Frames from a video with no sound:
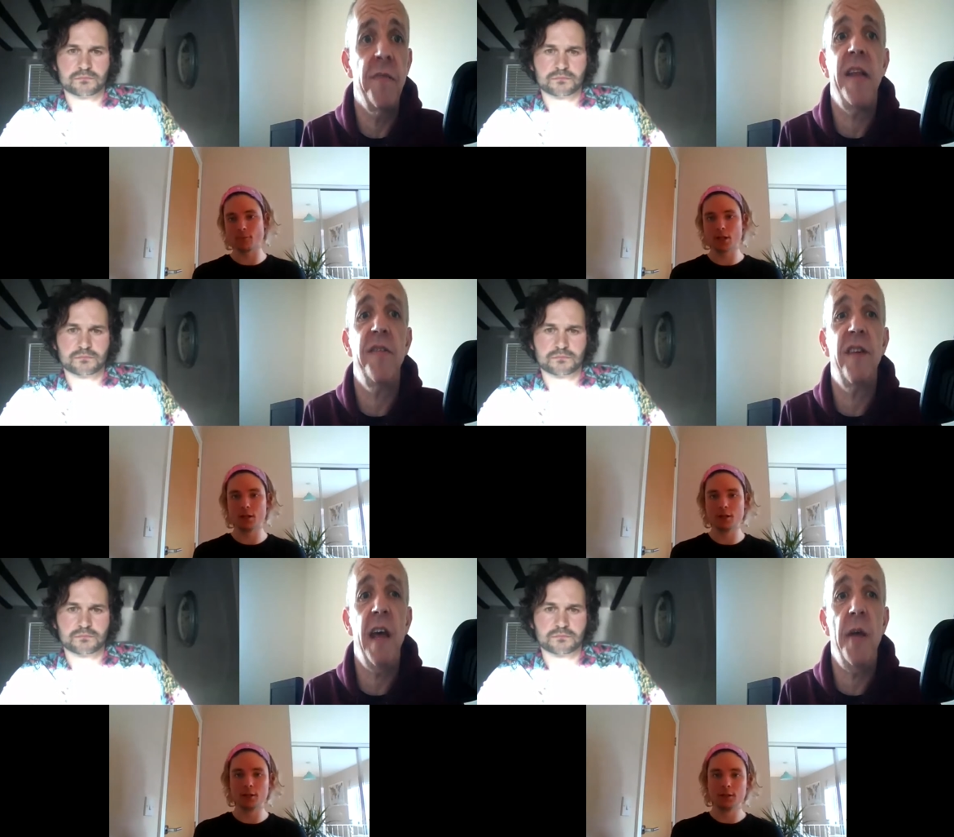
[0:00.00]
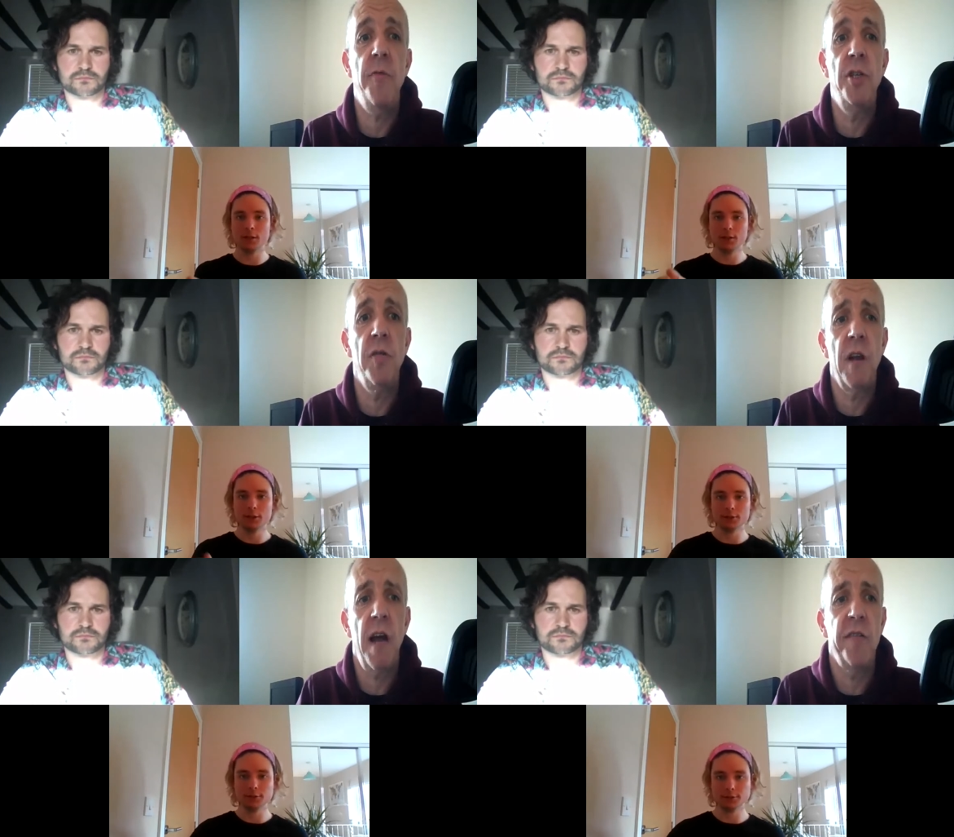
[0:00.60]
Speaker 1: Man City, would
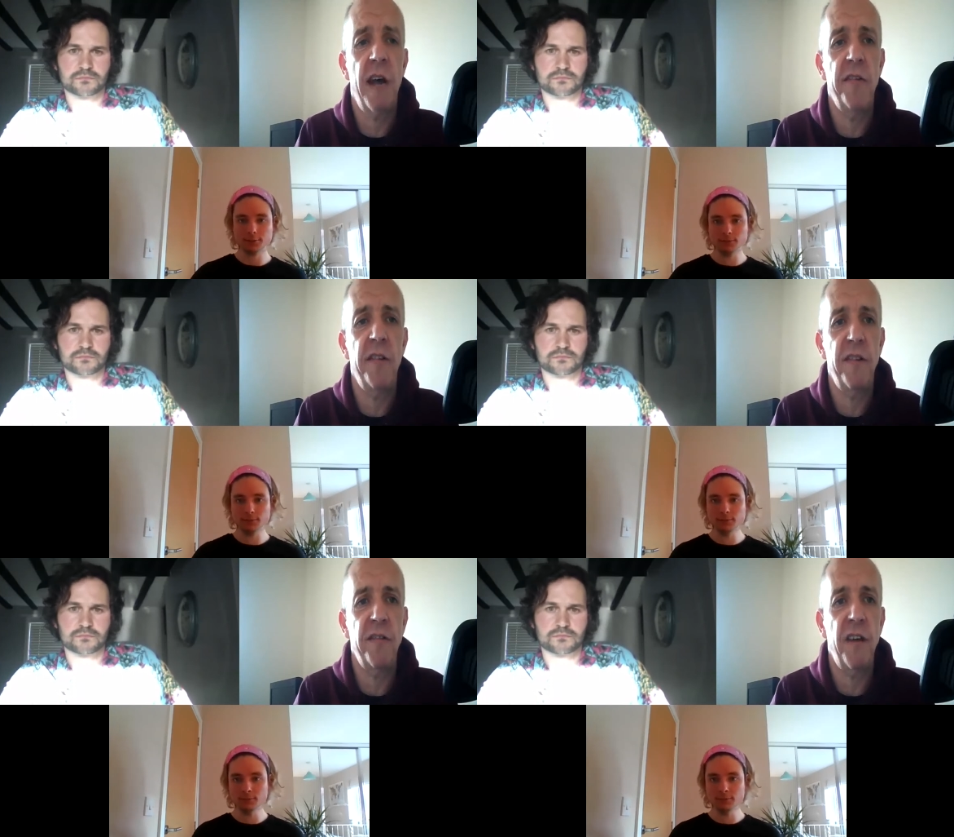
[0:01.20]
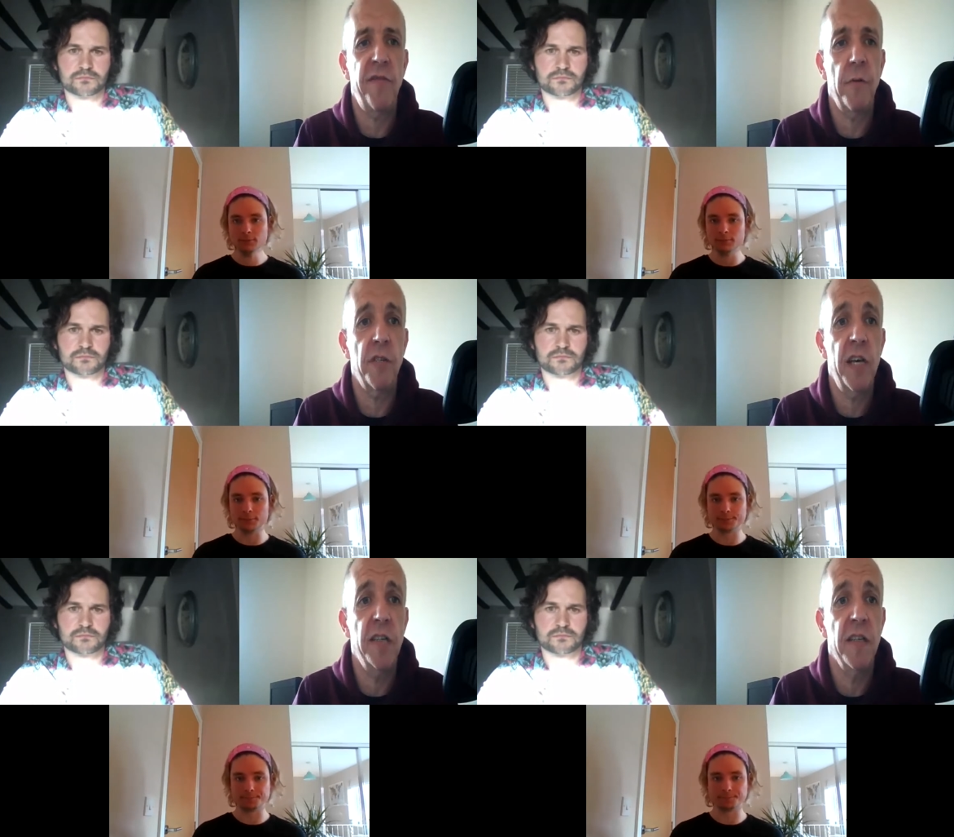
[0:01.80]
you class that as a successful
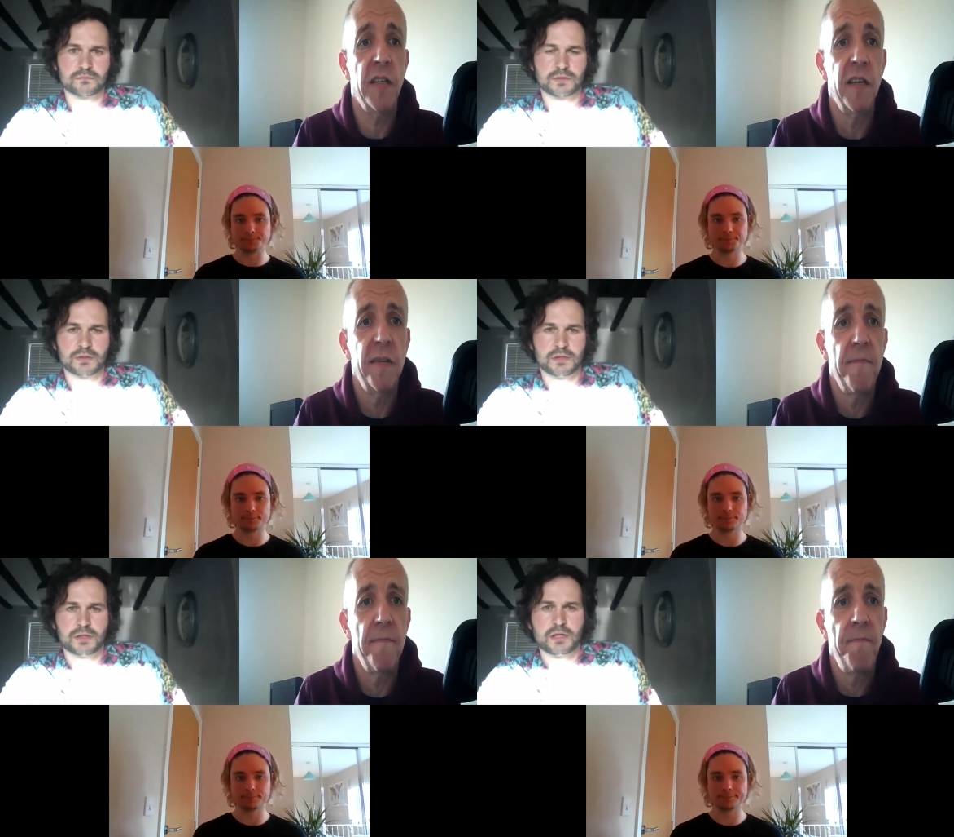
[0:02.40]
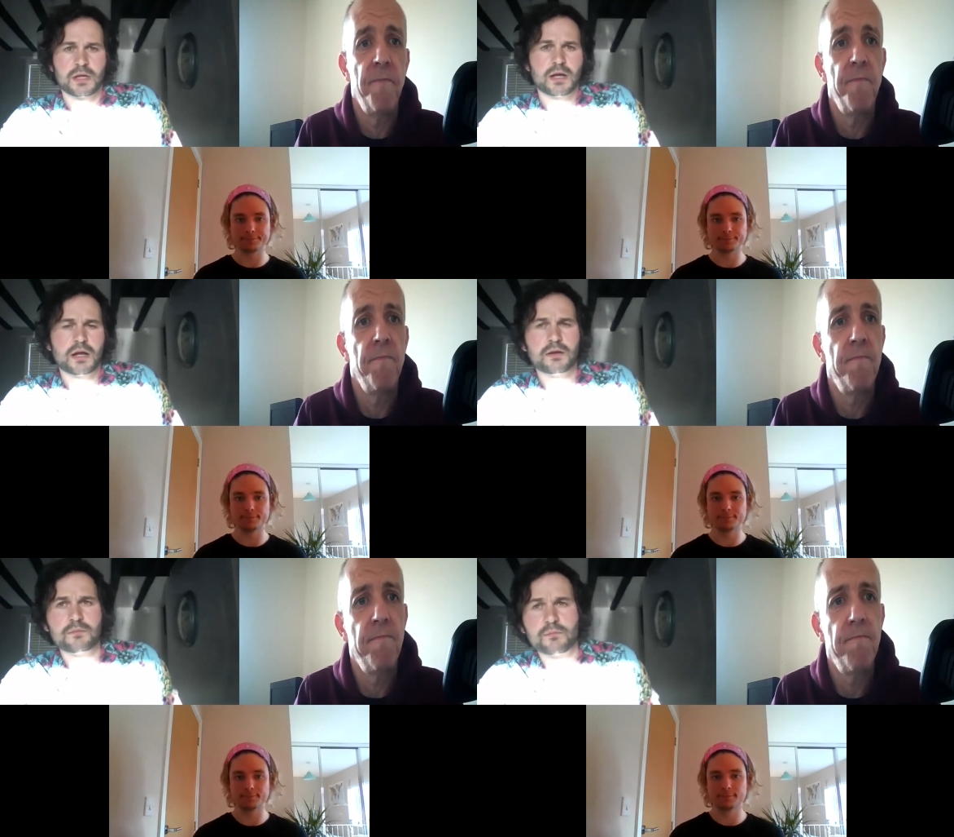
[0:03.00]
season?
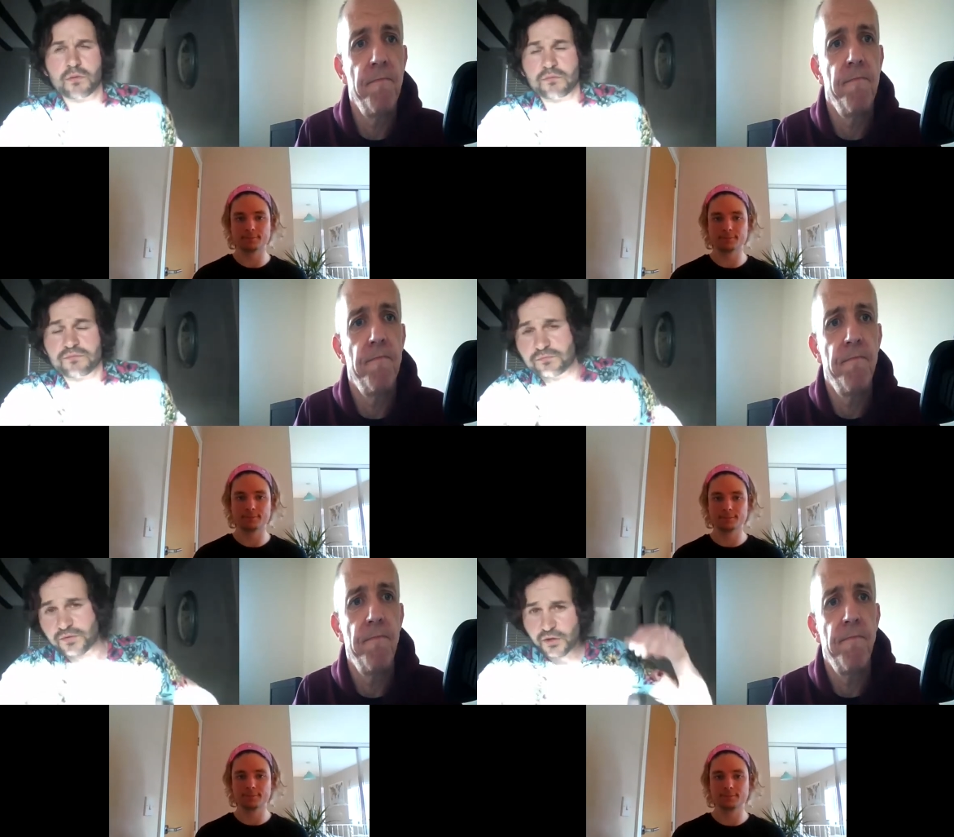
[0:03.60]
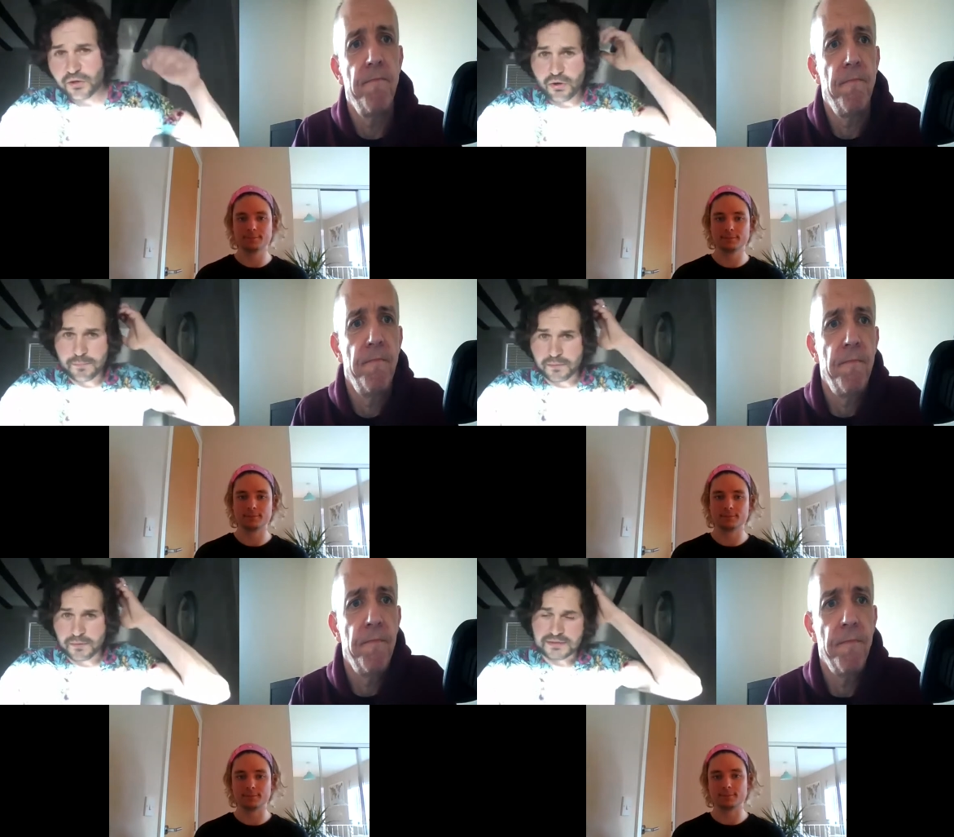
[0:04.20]
Speaker 2: Well, the
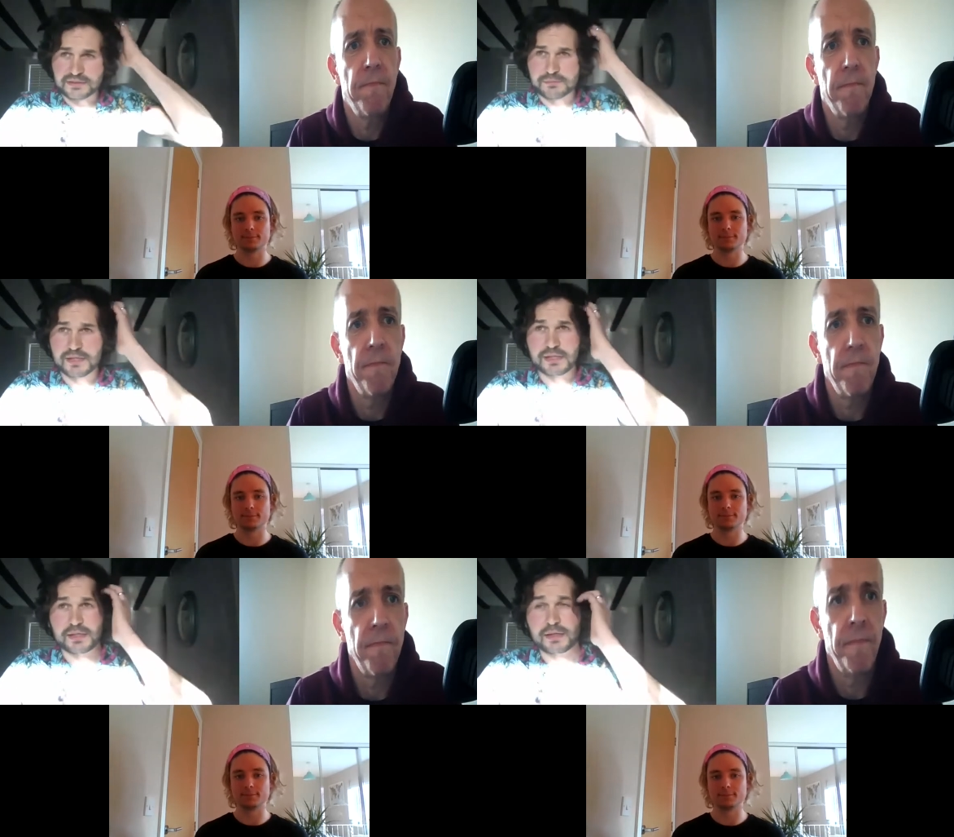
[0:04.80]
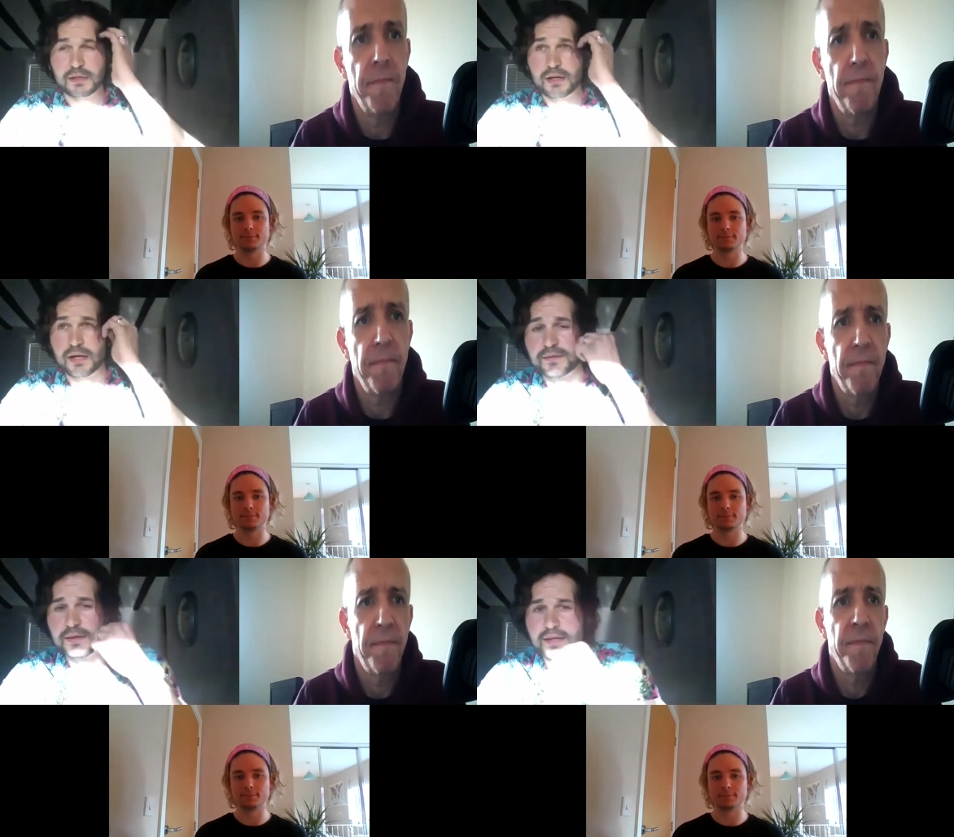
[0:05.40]
Europa League to me, I
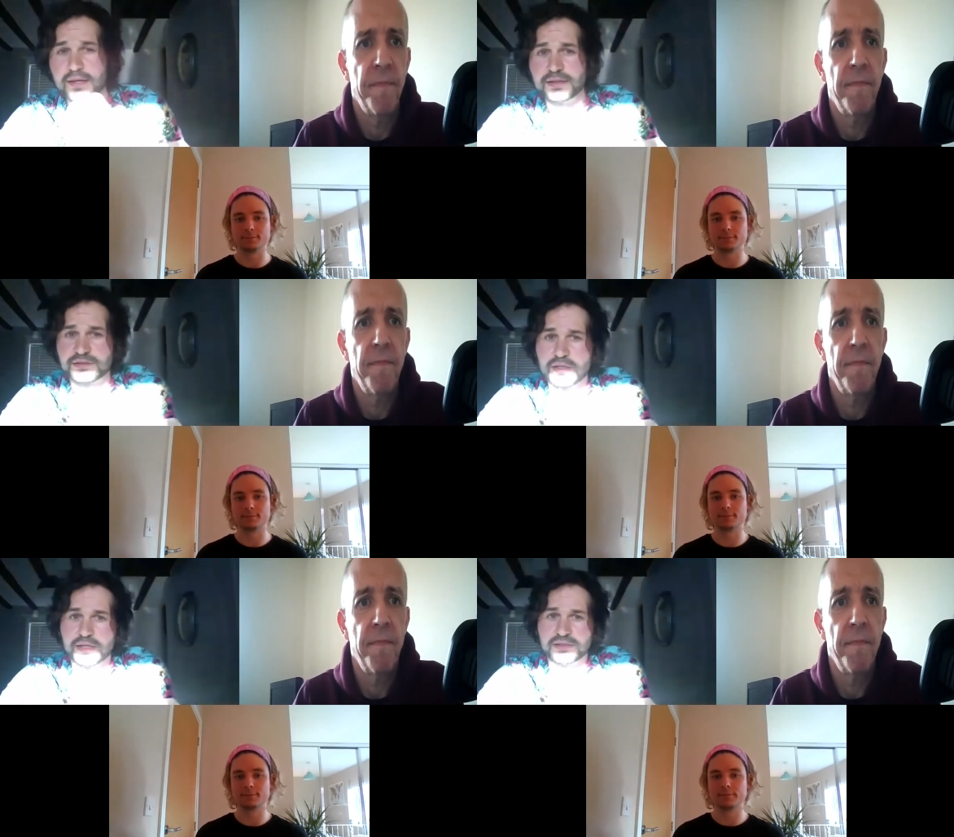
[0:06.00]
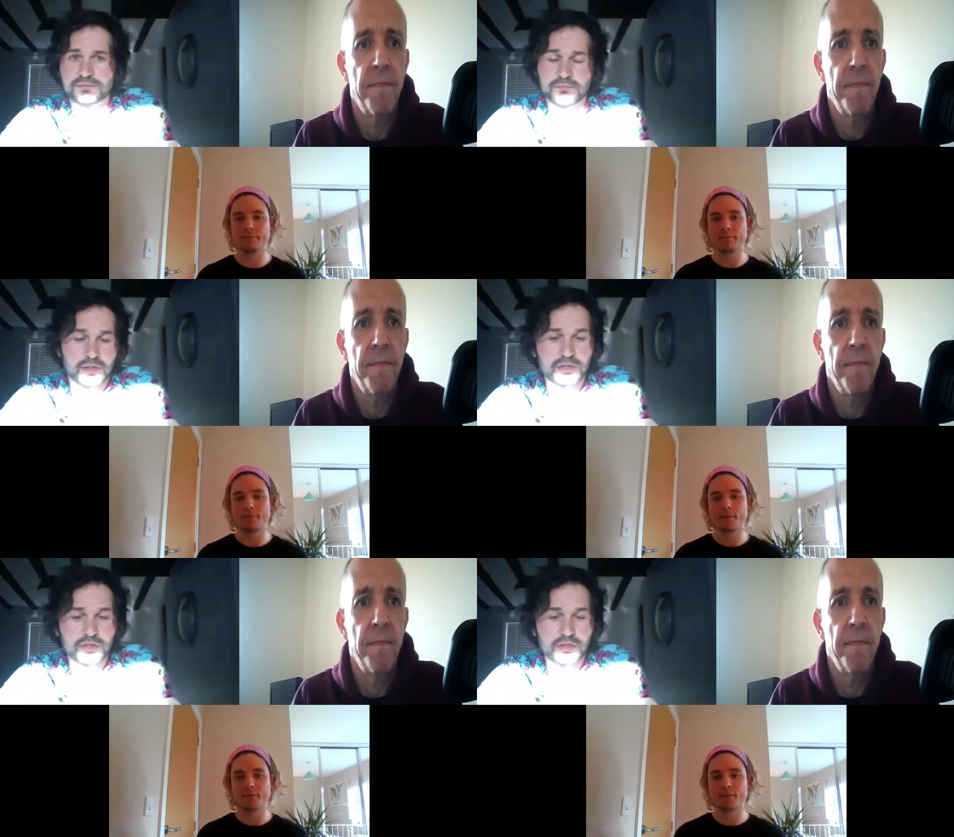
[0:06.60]
think it's it's a